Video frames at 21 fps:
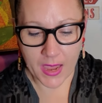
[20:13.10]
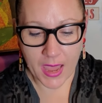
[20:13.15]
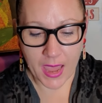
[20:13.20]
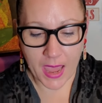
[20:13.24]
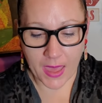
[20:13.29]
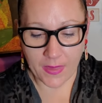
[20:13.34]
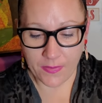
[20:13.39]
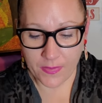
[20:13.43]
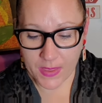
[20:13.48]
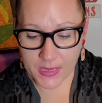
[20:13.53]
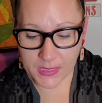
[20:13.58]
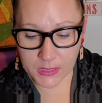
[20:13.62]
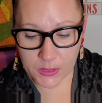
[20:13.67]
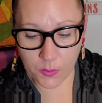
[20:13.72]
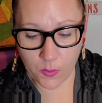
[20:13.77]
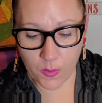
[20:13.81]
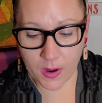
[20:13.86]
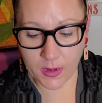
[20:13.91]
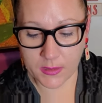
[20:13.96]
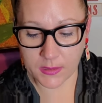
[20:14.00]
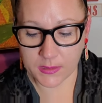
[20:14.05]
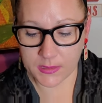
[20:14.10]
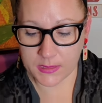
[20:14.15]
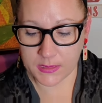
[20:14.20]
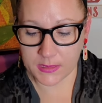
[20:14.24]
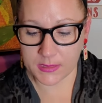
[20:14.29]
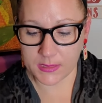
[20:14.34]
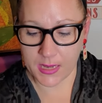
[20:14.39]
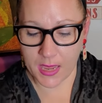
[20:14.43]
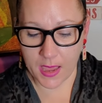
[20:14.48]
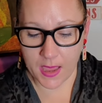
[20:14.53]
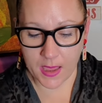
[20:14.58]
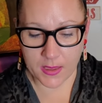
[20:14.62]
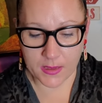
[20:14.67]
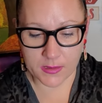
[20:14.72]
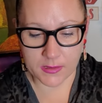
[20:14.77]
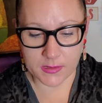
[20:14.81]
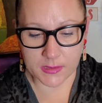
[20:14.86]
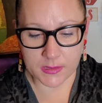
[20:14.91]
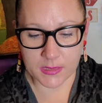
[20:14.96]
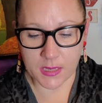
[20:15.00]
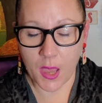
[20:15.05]
And this one
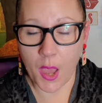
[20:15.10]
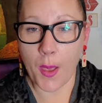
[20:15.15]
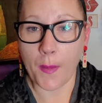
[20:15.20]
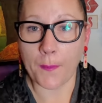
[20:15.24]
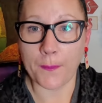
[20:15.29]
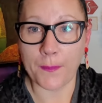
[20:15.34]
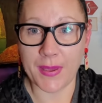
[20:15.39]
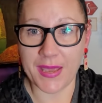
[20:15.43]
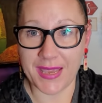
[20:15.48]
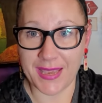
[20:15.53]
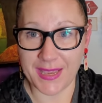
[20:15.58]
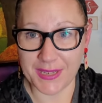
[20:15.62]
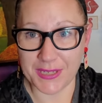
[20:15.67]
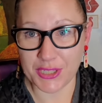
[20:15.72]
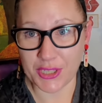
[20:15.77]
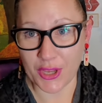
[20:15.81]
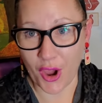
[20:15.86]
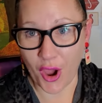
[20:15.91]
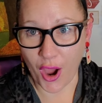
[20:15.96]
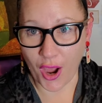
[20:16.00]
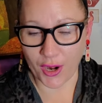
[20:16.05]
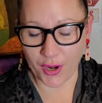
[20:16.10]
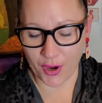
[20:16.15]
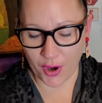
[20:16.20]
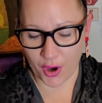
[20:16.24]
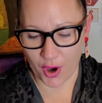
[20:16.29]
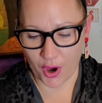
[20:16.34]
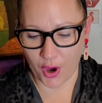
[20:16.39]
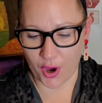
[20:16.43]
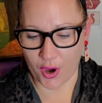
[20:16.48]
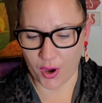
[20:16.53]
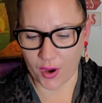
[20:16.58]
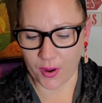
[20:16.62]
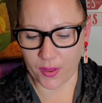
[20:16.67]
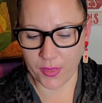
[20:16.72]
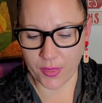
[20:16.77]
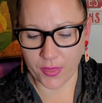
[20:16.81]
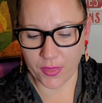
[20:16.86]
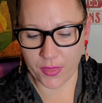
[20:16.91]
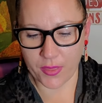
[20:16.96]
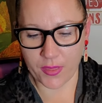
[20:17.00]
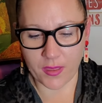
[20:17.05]
says Peace on
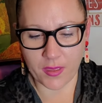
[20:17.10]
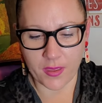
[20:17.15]
Earth.